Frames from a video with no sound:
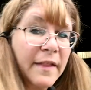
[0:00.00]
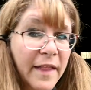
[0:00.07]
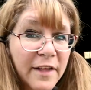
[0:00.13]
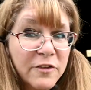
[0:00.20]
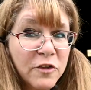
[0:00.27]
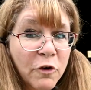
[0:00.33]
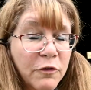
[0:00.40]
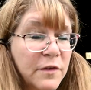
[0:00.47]

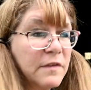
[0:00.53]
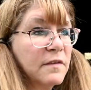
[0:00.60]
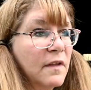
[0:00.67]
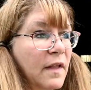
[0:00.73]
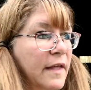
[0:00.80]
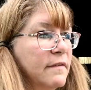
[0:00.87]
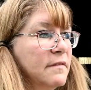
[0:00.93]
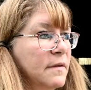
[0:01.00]
that Sophie's
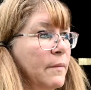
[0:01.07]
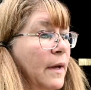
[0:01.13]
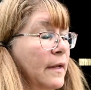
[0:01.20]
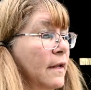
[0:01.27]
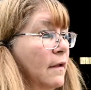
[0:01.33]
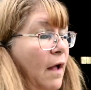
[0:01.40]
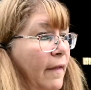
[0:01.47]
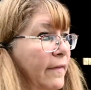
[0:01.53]
the lazy
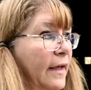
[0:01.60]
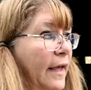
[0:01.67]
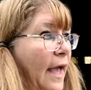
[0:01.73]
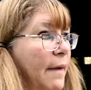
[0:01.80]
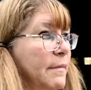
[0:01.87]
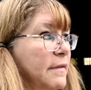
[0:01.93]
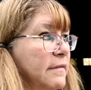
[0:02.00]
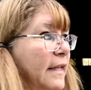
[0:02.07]
one. Not that
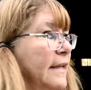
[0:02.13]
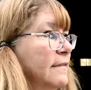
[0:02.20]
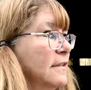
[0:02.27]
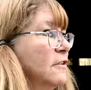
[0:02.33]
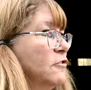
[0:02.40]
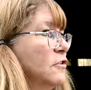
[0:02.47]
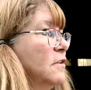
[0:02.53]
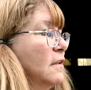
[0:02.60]
Gabby's
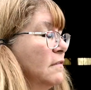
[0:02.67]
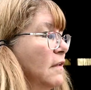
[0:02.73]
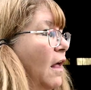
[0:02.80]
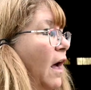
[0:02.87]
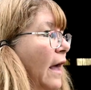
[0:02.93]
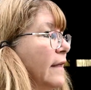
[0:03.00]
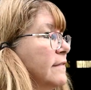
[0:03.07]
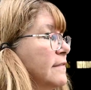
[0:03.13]
lazy, she does
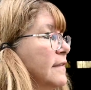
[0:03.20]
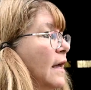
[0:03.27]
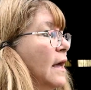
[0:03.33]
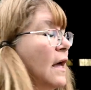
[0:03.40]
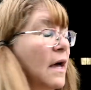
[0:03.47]
lots.